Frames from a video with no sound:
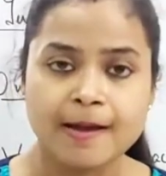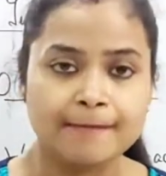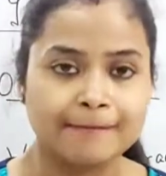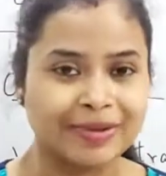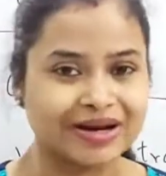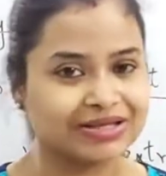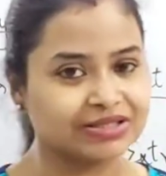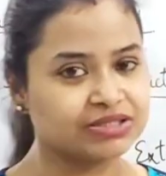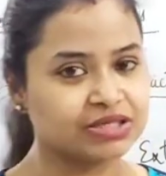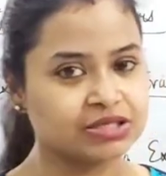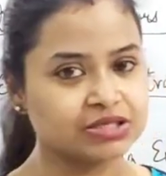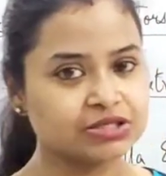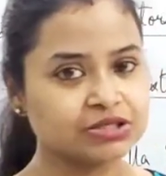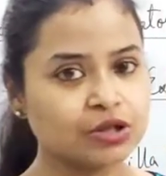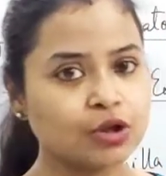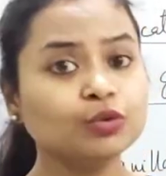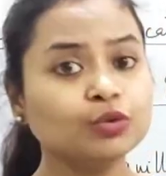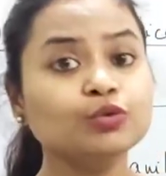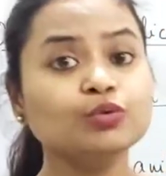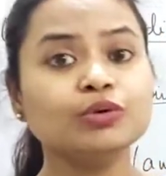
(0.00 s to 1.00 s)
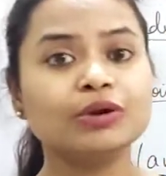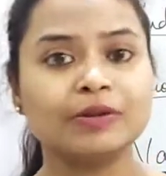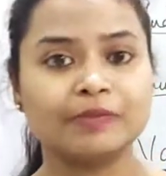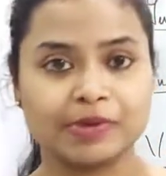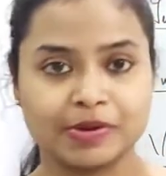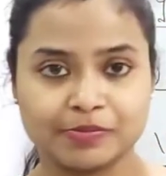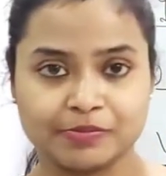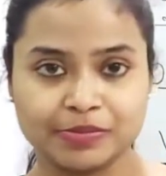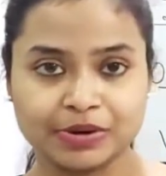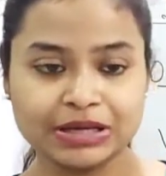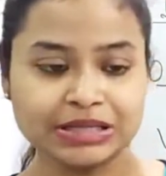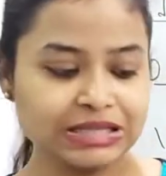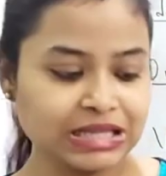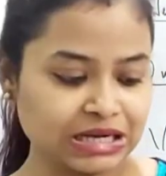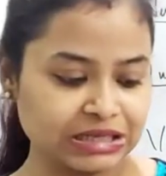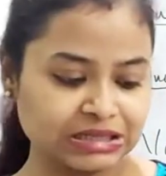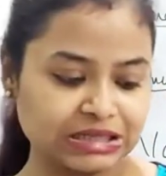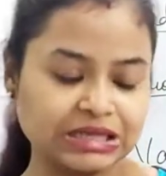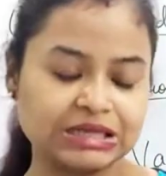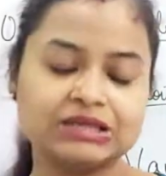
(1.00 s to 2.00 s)
but just now you remember
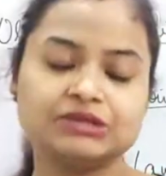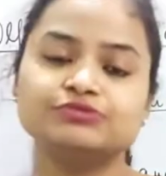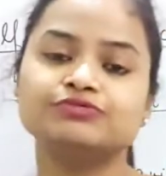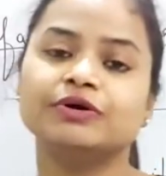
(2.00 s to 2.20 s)
that there is